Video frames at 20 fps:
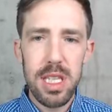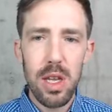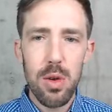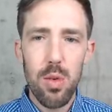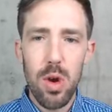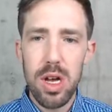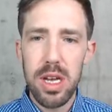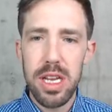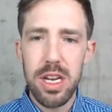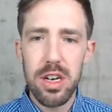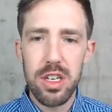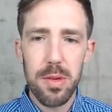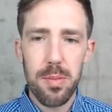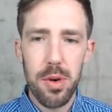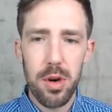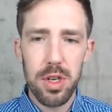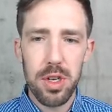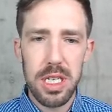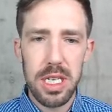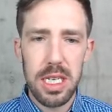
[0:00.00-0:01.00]
Well, here's a
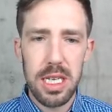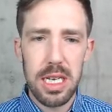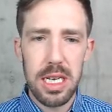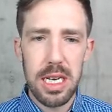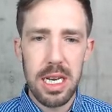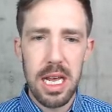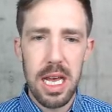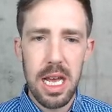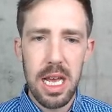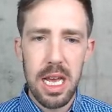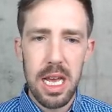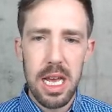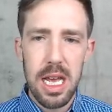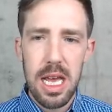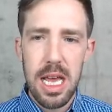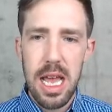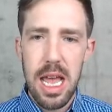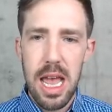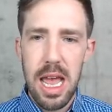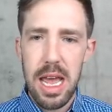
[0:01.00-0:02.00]
person
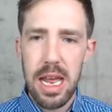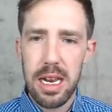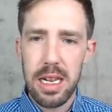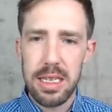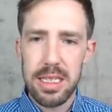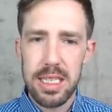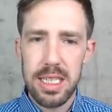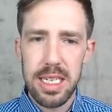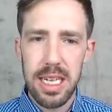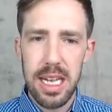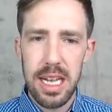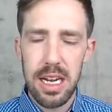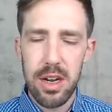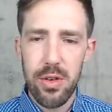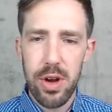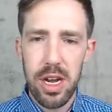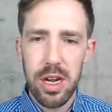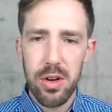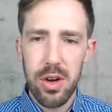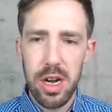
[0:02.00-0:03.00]
and let's see
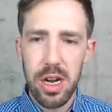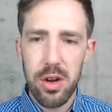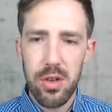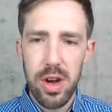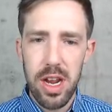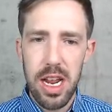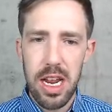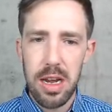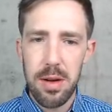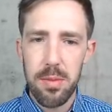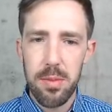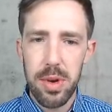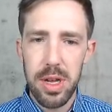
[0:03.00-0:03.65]
green green green,